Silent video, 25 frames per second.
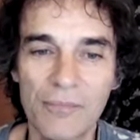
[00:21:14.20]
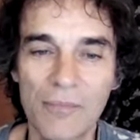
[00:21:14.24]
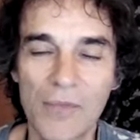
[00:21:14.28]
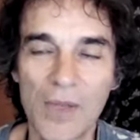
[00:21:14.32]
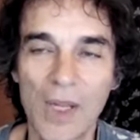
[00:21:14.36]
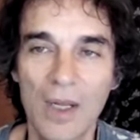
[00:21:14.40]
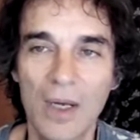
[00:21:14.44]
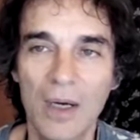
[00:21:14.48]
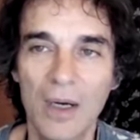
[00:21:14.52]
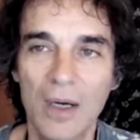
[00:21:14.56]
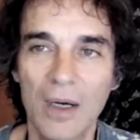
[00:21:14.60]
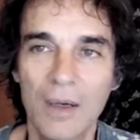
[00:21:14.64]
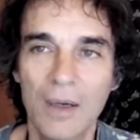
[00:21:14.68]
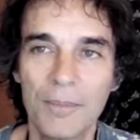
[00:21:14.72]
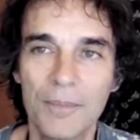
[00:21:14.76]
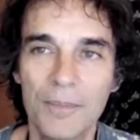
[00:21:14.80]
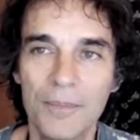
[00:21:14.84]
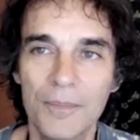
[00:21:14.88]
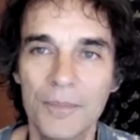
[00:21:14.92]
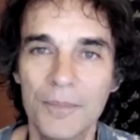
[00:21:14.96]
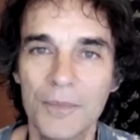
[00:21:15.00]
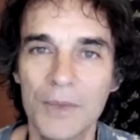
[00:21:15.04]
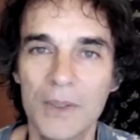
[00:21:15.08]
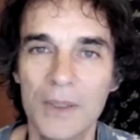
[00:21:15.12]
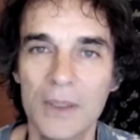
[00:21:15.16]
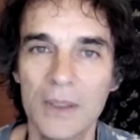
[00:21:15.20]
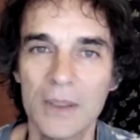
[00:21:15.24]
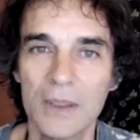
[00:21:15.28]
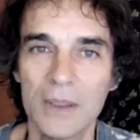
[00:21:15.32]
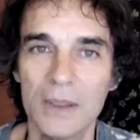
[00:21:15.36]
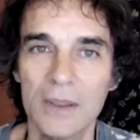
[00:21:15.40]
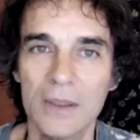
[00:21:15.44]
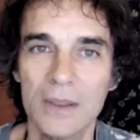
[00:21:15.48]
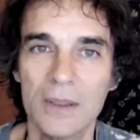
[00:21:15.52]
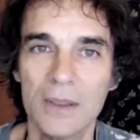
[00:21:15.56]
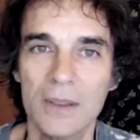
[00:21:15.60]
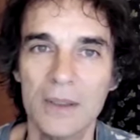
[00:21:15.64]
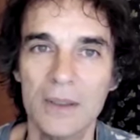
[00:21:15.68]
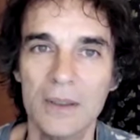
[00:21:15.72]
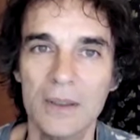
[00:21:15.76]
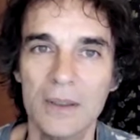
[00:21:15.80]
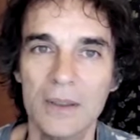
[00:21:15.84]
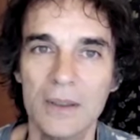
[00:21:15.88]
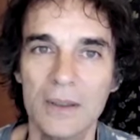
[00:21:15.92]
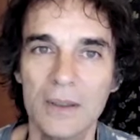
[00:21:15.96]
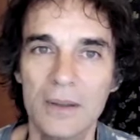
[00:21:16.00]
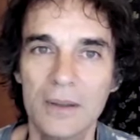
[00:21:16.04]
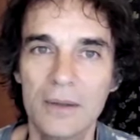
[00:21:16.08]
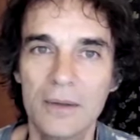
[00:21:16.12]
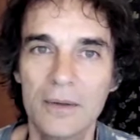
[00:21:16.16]
And
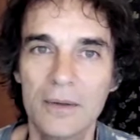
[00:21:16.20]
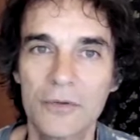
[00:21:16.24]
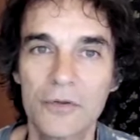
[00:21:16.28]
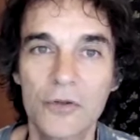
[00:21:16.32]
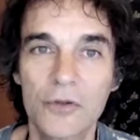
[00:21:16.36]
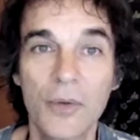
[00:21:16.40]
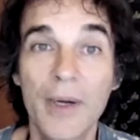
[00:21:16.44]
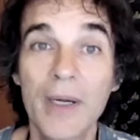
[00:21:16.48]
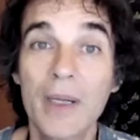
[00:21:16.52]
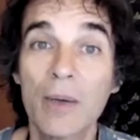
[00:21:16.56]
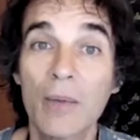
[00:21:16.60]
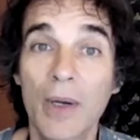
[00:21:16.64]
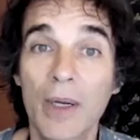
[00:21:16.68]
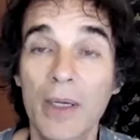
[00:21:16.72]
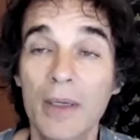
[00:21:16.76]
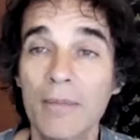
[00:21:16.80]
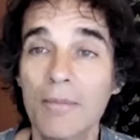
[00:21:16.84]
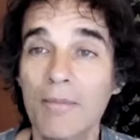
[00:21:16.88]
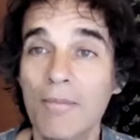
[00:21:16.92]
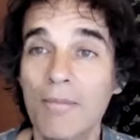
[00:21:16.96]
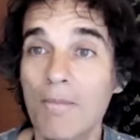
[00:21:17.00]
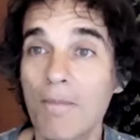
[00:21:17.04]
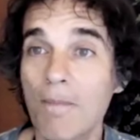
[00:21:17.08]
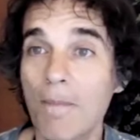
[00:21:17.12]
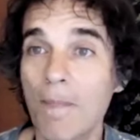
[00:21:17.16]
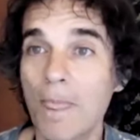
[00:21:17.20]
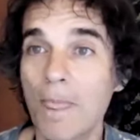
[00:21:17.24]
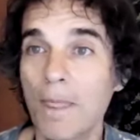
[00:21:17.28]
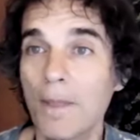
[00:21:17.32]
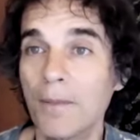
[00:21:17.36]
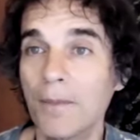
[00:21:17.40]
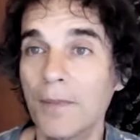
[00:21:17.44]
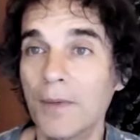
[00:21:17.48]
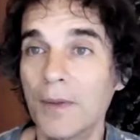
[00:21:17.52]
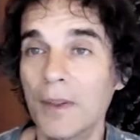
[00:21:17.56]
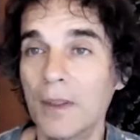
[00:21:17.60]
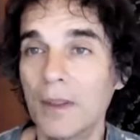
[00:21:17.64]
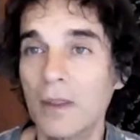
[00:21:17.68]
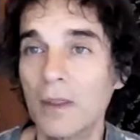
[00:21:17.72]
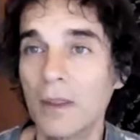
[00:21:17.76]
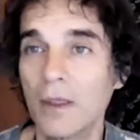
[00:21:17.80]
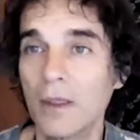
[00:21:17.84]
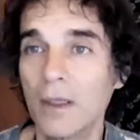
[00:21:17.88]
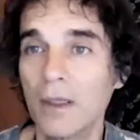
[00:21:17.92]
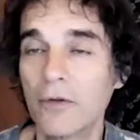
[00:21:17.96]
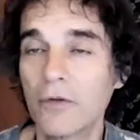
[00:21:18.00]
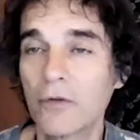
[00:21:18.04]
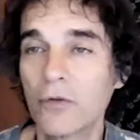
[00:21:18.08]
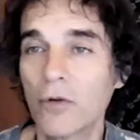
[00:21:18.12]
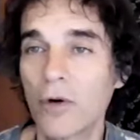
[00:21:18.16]
so anyway,
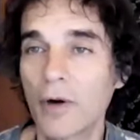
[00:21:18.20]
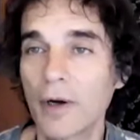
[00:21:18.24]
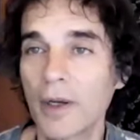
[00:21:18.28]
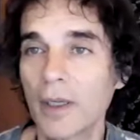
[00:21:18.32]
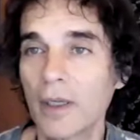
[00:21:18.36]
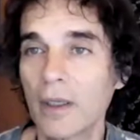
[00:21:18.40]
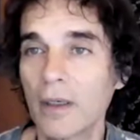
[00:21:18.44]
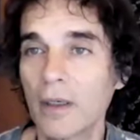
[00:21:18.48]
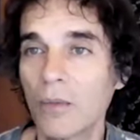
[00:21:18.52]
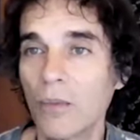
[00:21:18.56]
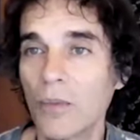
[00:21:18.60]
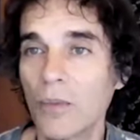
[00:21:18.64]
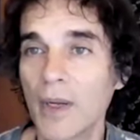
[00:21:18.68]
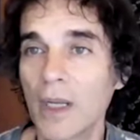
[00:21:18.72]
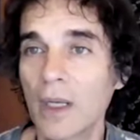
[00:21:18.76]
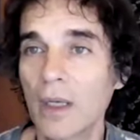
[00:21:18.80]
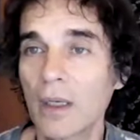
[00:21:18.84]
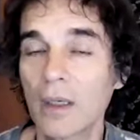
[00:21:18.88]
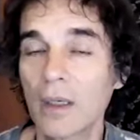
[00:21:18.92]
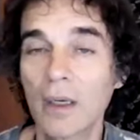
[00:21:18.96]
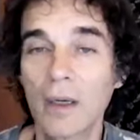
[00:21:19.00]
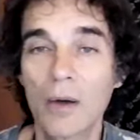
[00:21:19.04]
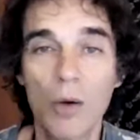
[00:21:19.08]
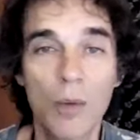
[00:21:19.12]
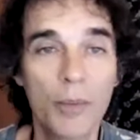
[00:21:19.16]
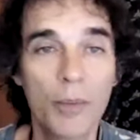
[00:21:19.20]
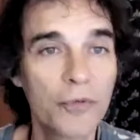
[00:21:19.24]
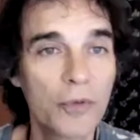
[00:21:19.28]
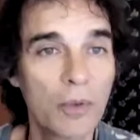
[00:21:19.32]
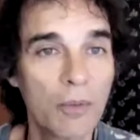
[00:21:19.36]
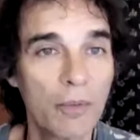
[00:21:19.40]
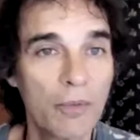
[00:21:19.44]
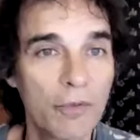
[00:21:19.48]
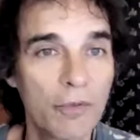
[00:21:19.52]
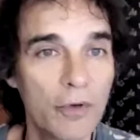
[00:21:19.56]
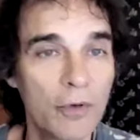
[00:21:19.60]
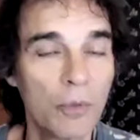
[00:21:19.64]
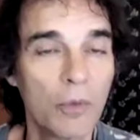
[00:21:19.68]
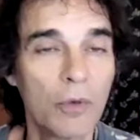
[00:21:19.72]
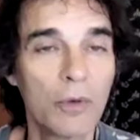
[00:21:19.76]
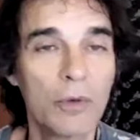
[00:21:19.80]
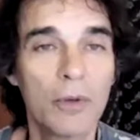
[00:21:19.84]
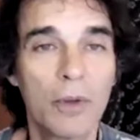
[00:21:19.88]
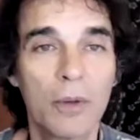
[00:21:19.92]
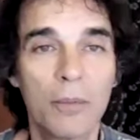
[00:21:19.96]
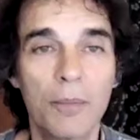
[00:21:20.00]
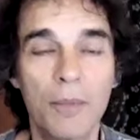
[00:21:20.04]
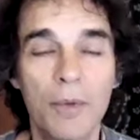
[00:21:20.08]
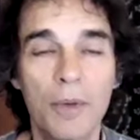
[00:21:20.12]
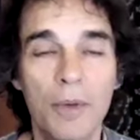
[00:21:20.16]
it's starting in a week, and I hope some of you
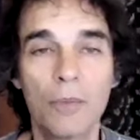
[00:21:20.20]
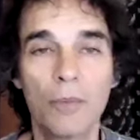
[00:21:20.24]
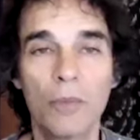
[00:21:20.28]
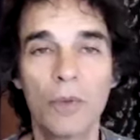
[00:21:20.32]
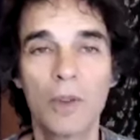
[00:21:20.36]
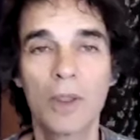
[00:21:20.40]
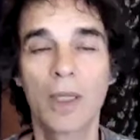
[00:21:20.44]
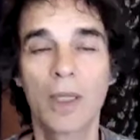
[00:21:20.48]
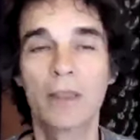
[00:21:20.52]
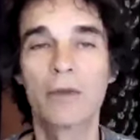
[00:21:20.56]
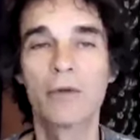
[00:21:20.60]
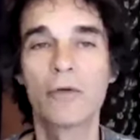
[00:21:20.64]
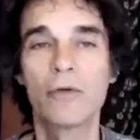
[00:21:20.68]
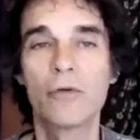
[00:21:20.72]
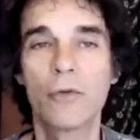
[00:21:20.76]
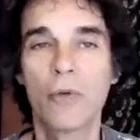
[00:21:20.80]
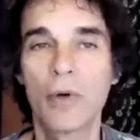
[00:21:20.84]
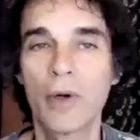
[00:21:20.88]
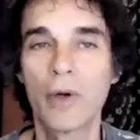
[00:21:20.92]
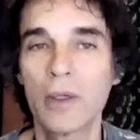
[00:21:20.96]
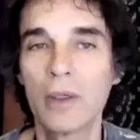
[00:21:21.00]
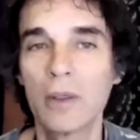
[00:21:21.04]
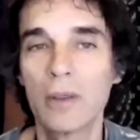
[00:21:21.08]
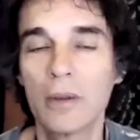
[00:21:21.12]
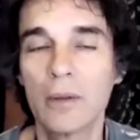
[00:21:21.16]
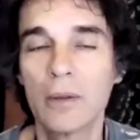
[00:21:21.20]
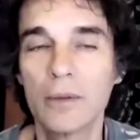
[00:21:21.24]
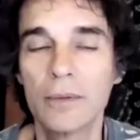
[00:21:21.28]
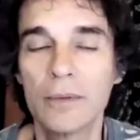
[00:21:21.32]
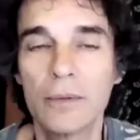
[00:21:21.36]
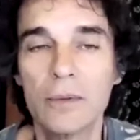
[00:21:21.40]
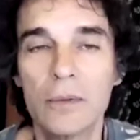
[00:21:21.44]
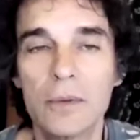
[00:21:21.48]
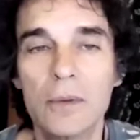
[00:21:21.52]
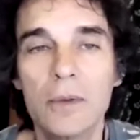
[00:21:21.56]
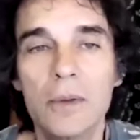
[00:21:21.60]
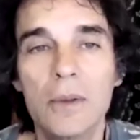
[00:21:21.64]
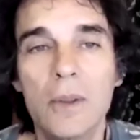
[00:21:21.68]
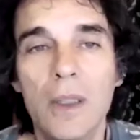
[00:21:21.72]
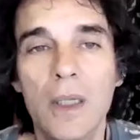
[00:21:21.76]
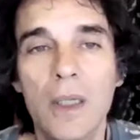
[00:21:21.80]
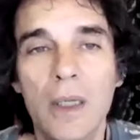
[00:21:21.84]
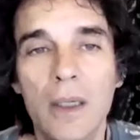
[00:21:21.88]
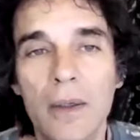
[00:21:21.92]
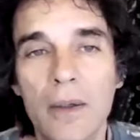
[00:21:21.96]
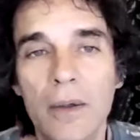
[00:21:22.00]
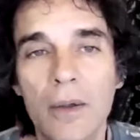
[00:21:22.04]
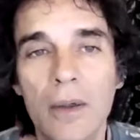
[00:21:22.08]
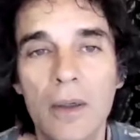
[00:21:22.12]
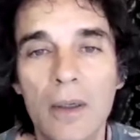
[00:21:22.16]
would like to join,
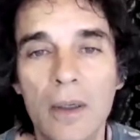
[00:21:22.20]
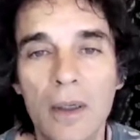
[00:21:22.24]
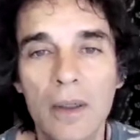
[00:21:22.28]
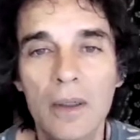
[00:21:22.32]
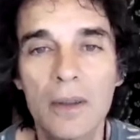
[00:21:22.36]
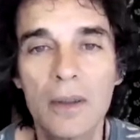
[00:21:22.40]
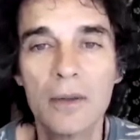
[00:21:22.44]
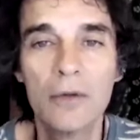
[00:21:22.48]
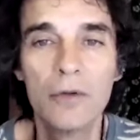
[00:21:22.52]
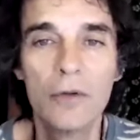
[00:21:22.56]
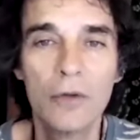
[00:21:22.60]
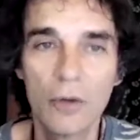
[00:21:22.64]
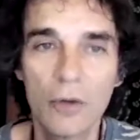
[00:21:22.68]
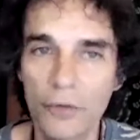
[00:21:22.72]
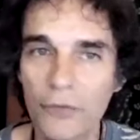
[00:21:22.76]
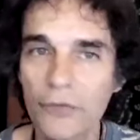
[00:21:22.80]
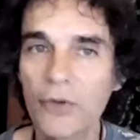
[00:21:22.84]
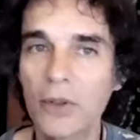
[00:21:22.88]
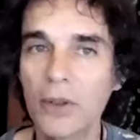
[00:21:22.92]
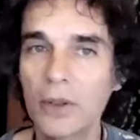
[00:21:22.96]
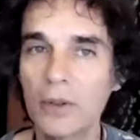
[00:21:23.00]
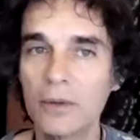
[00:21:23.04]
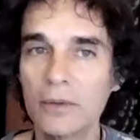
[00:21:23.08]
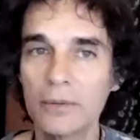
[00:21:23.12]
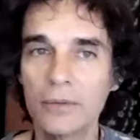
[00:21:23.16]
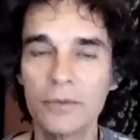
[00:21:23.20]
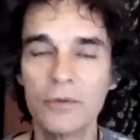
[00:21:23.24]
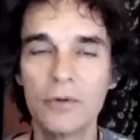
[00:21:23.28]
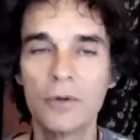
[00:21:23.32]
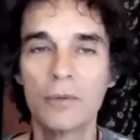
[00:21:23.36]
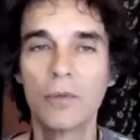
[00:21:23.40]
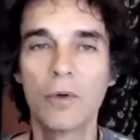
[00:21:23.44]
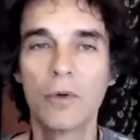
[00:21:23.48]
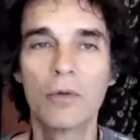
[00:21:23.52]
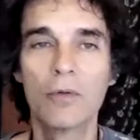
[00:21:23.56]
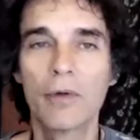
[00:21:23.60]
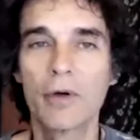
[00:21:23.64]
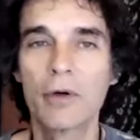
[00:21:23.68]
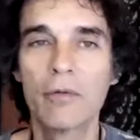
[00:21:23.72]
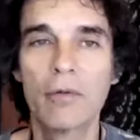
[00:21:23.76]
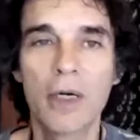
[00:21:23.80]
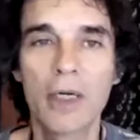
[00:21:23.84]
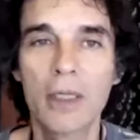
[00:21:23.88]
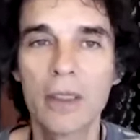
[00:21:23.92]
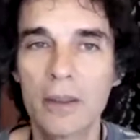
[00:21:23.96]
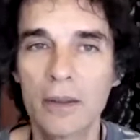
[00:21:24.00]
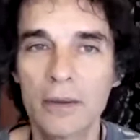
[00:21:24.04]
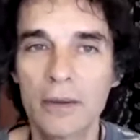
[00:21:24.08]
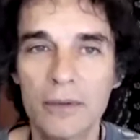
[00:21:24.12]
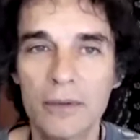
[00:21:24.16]
and you'll see, you won't regret it.